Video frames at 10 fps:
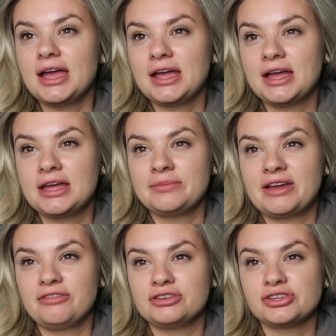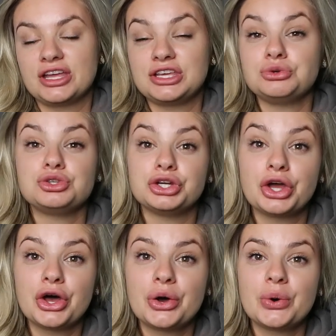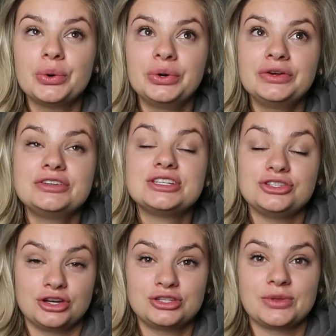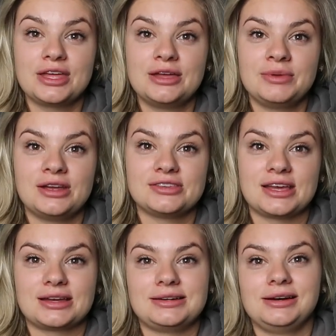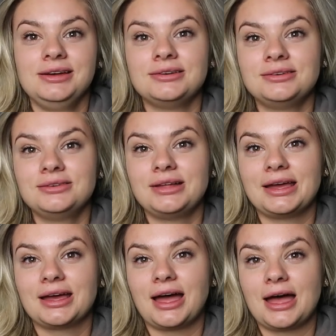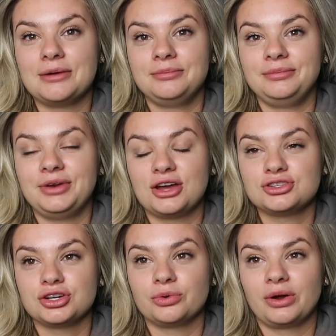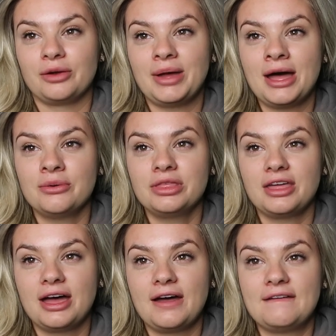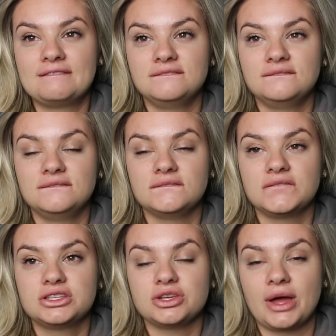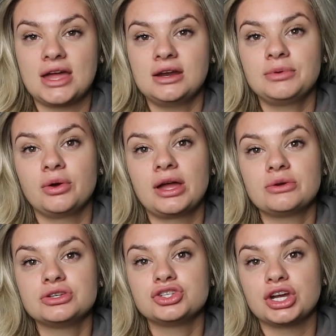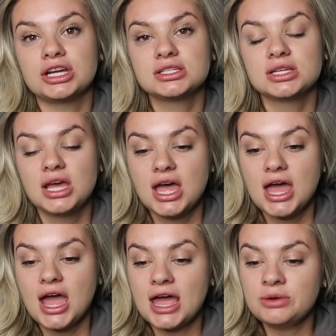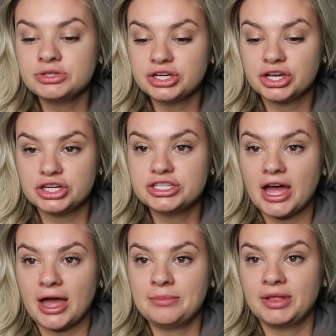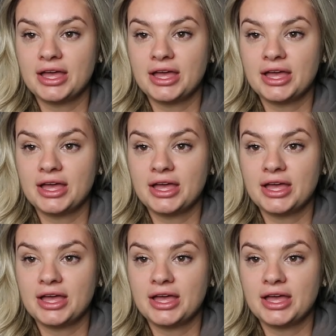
And my friends are like, you should go to drinks with him, and I was like, I don't know, I'm not sure where I'm at with that. And so I ended up going out to drinks, and it was a good time.